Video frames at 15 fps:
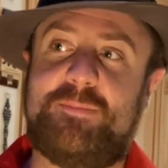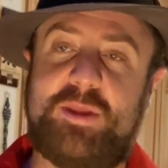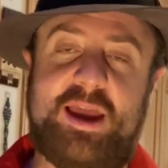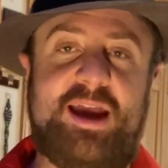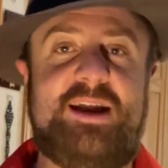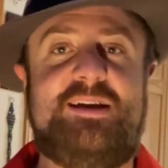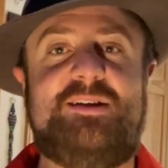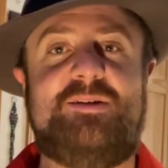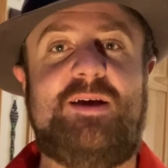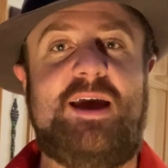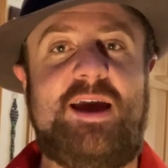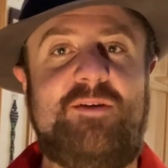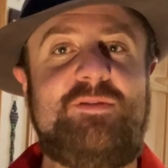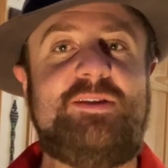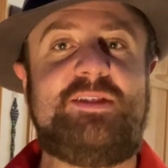And
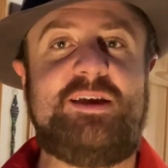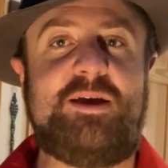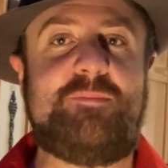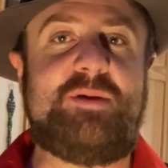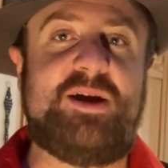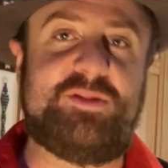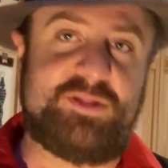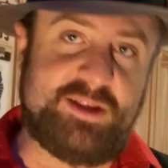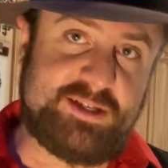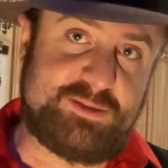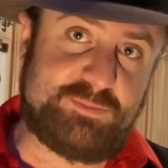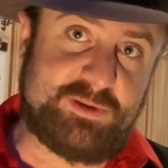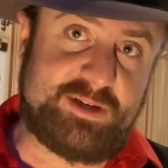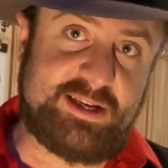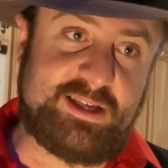everything about this
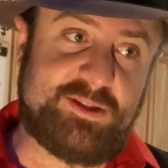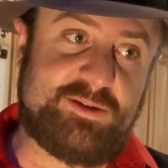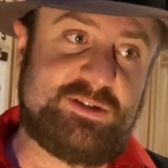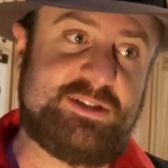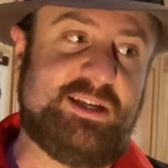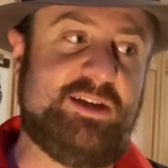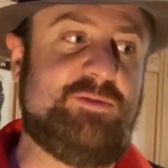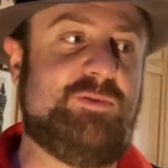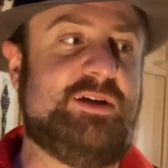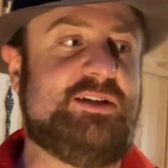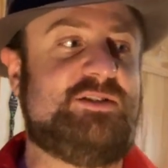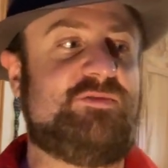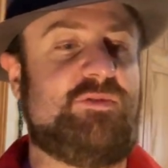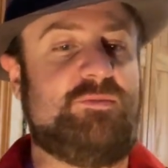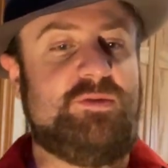particular sequence,
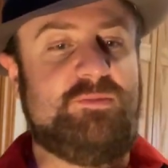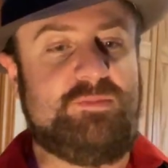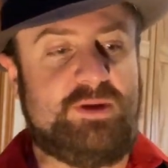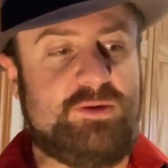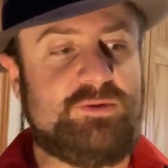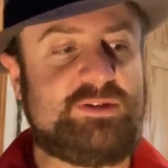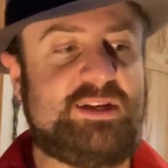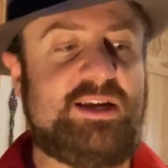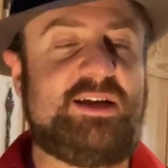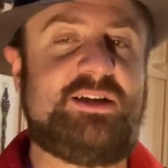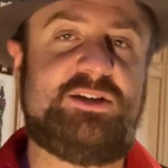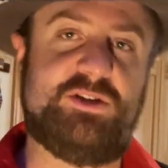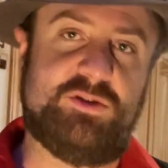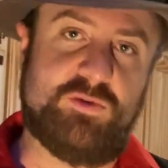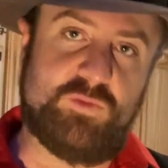from the music
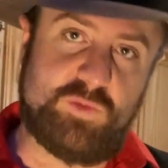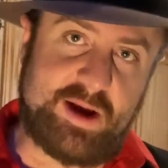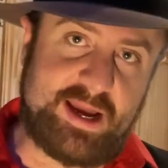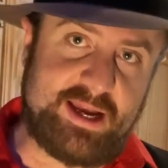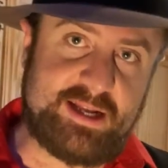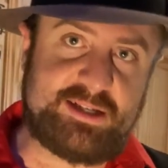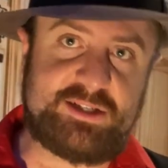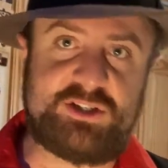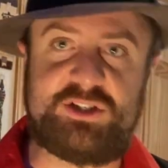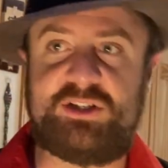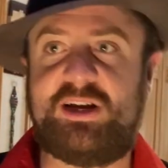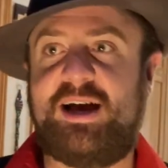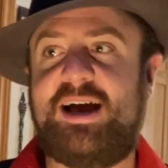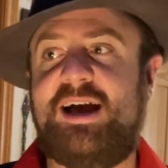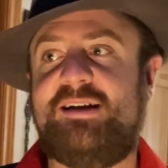to the way it's
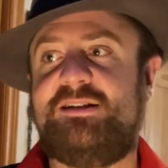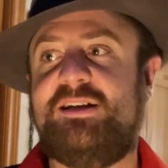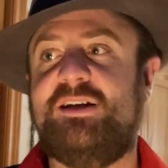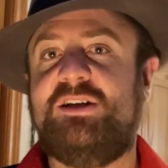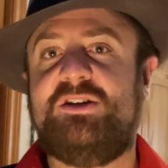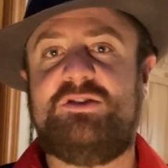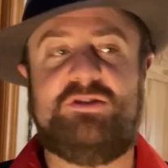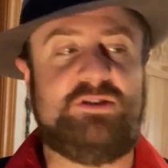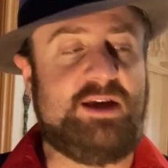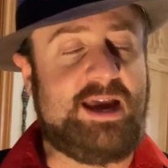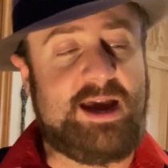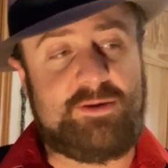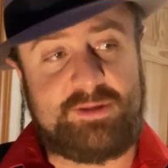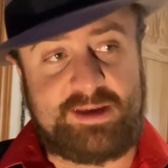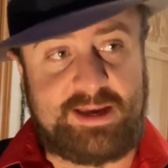shot to the
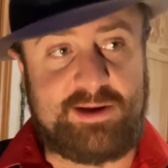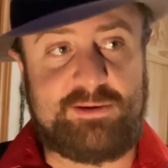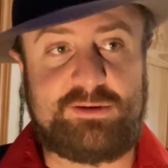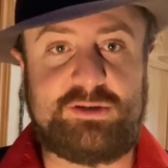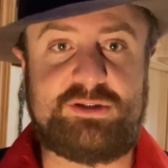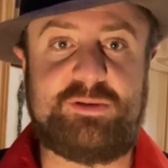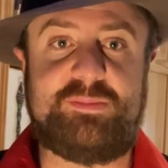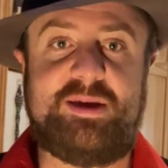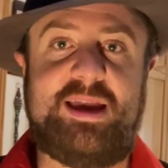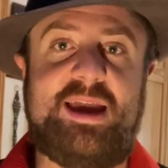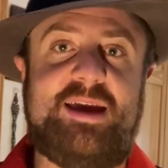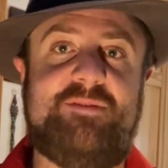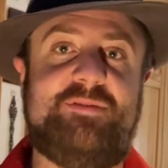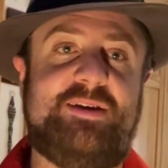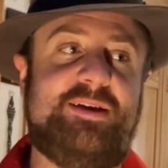how the characters are
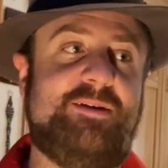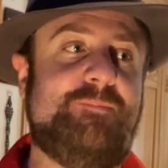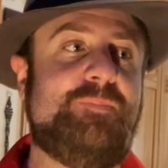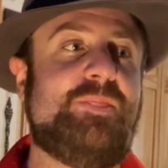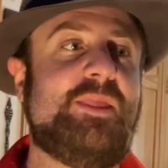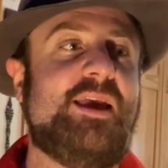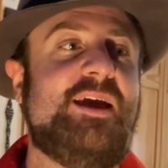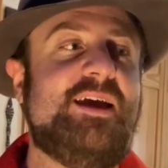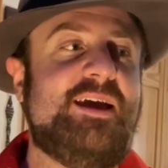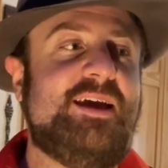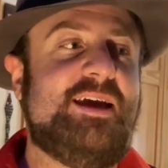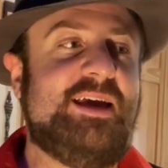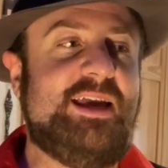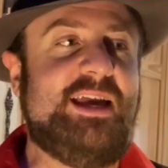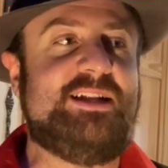behaving,
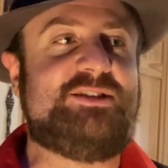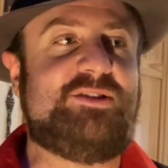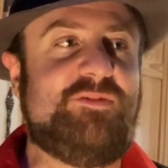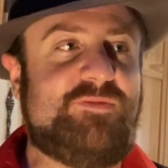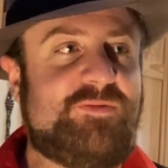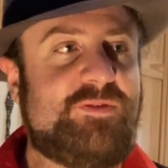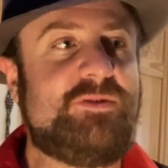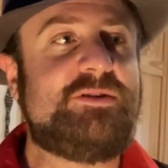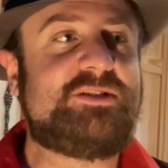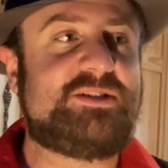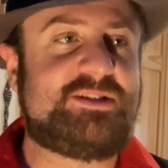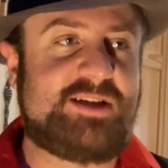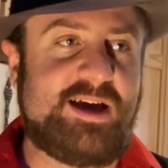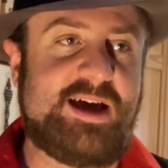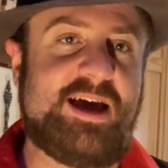it's the first
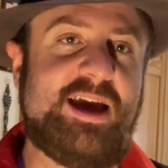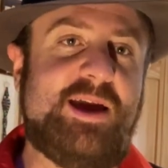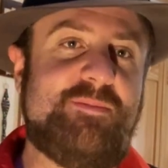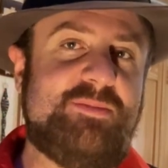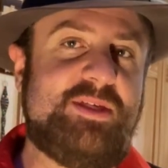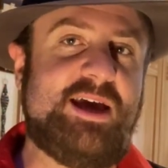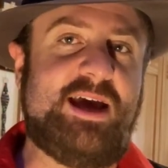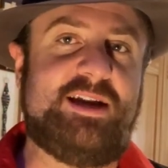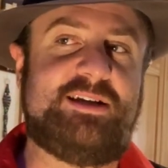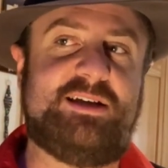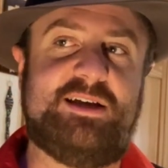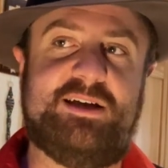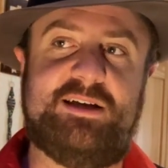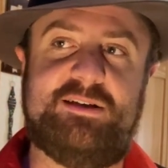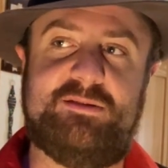time that
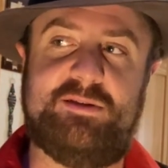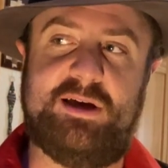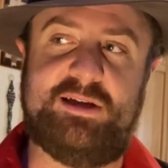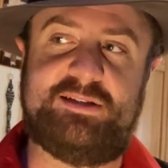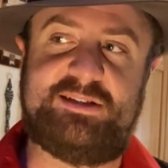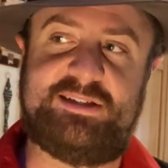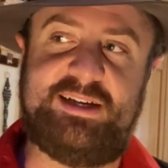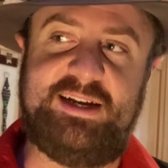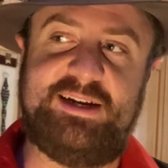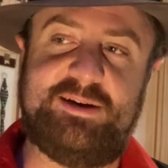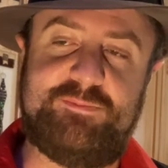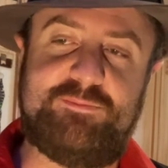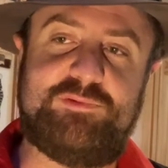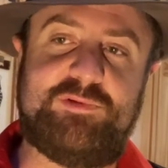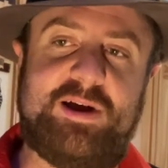a scene
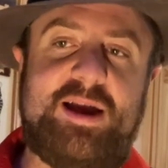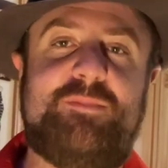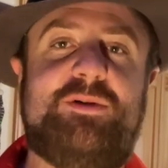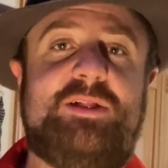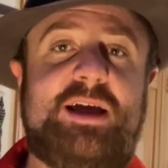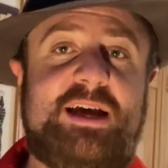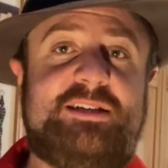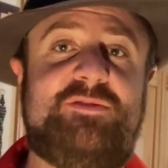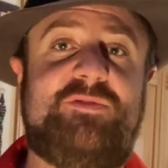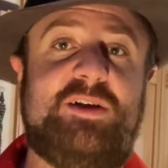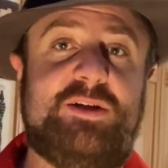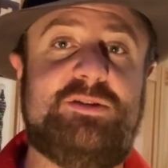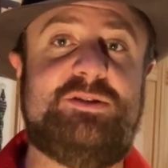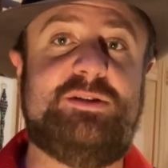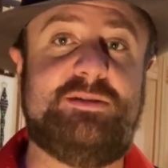in Primal has
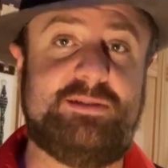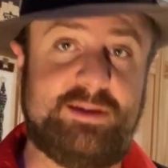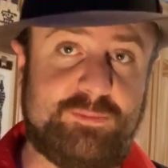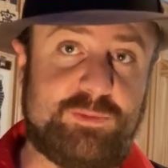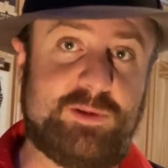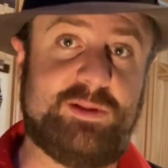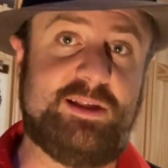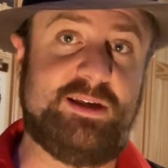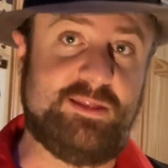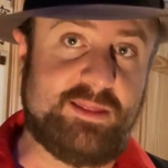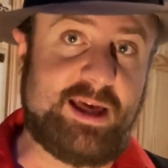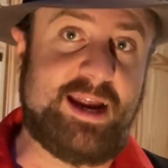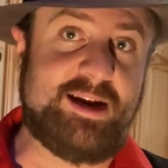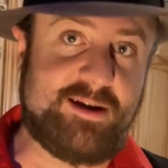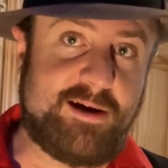felt deliberately
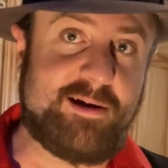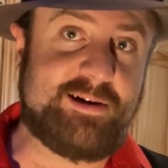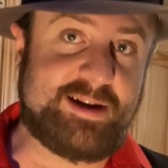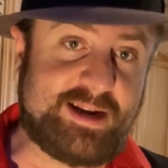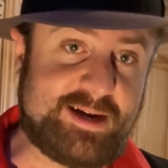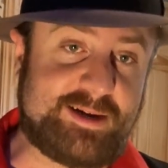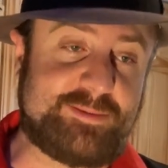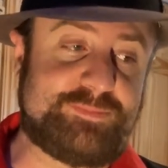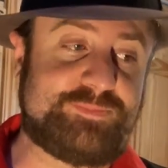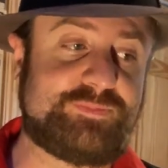lighthearted.